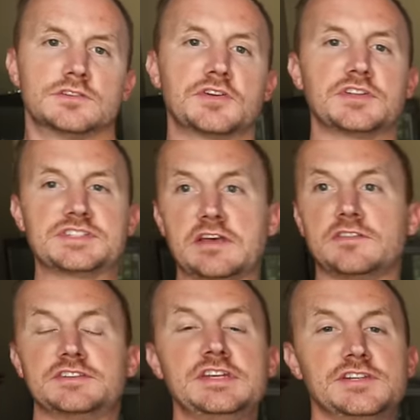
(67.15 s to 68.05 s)
So to sell
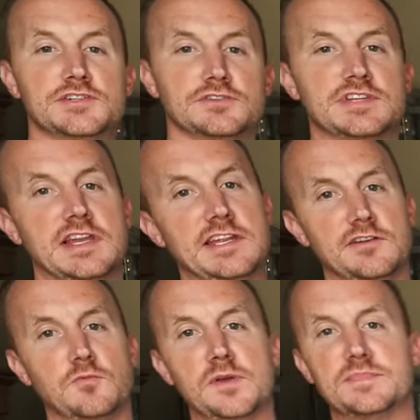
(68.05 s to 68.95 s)
the t-shirts, I
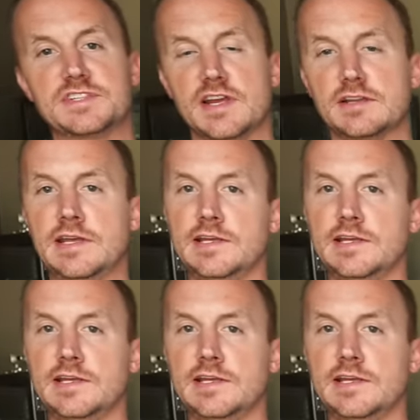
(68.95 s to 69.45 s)
needed a website.